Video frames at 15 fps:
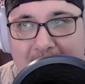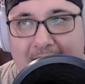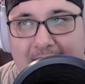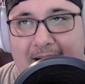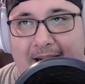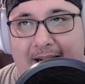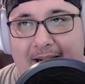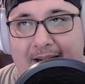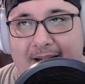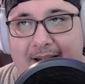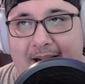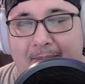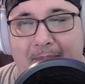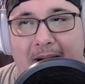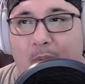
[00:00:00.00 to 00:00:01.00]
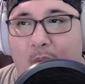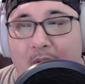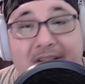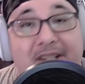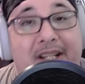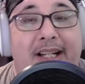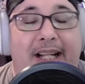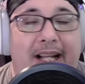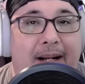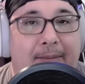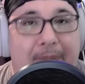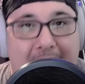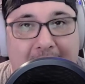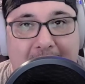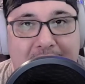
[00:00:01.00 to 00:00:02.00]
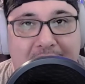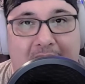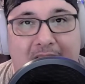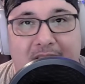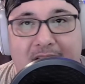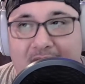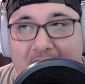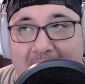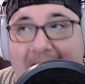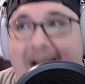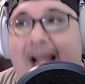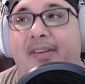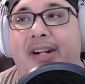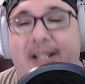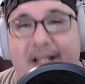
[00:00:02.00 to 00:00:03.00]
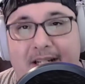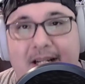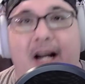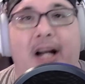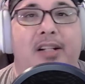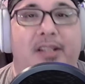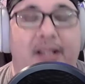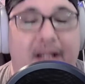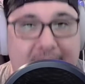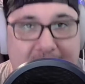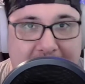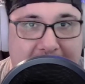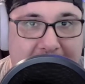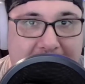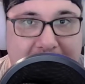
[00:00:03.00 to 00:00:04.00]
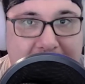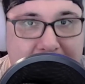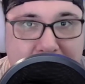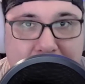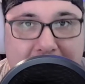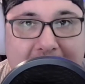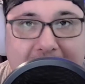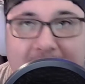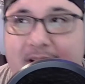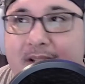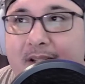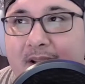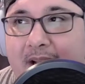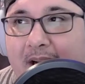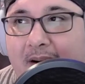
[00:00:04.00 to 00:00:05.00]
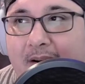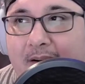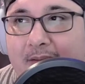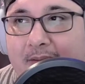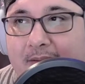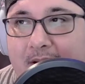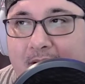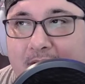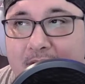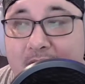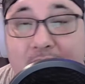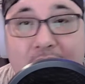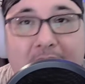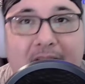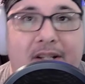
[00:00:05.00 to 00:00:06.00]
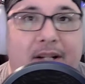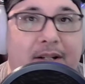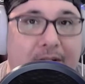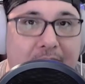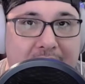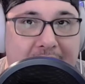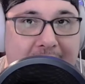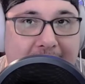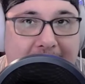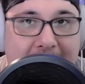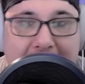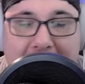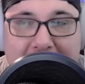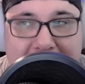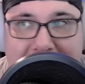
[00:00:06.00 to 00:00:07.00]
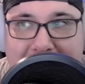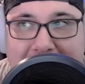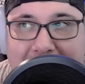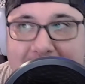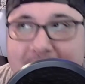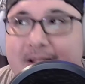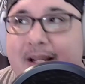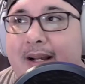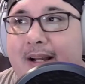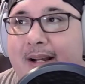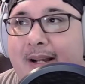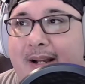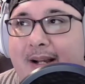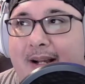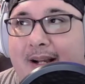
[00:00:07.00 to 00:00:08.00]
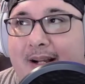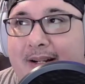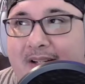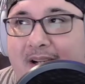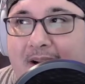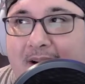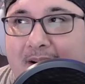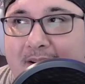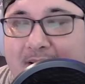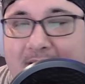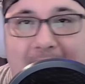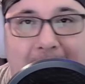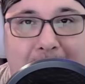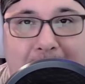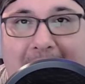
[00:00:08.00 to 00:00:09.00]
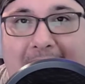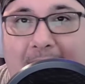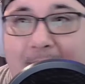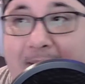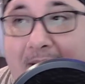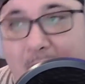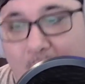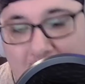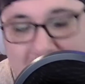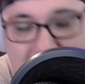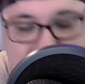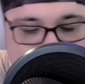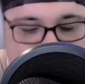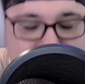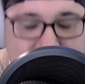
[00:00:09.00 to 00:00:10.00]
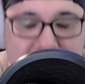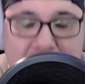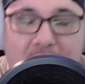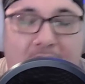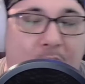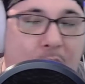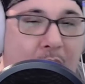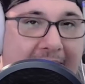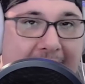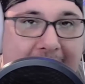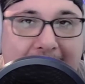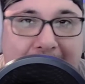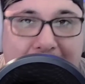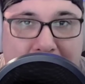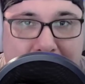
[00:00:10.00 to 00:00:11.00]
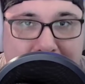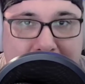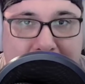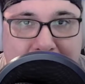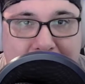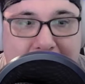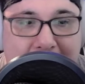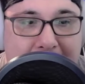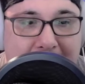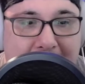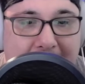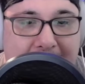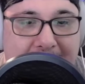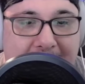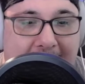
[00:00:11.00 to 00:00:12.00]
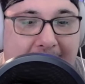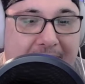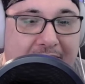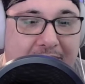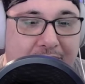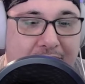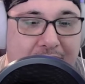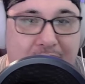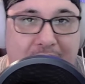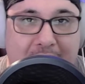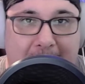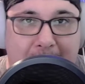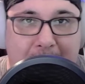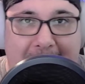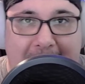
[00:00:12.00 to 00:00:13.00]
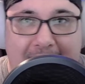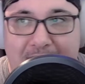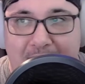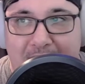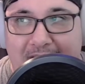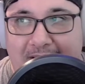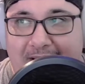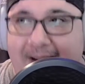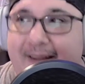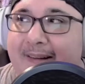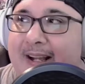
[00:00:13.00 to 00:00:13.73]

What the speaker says: and once again apologize for having to constantly take these breaks. They're stress-inducing as it is to come back. I mean, once you're away for a certain period of time and then you do come back, you're thinking,